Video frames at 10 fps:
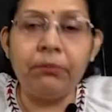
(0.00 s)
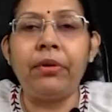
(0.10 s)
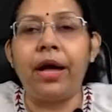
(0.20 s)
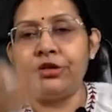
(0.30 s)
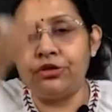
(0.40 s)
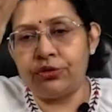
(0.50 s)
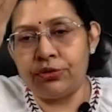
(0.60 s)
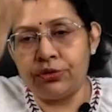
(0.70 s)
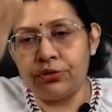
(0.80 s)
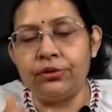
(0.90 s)
branch
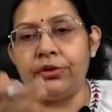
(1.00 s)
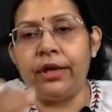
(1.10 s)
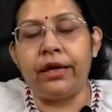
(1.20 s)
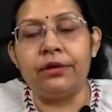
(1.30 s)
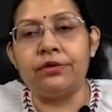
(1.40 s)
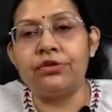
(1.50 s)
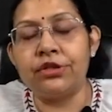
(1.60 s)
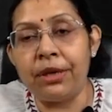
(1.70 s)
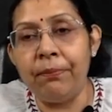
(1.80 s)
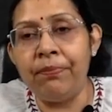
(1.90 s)
like a
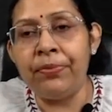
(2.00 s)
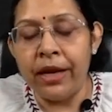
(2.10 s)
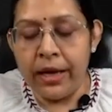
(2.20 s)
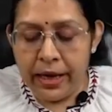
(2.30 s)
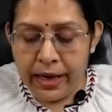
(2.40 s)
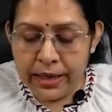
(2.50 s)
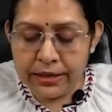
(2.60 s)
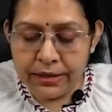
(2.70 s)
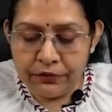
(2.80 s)
stem and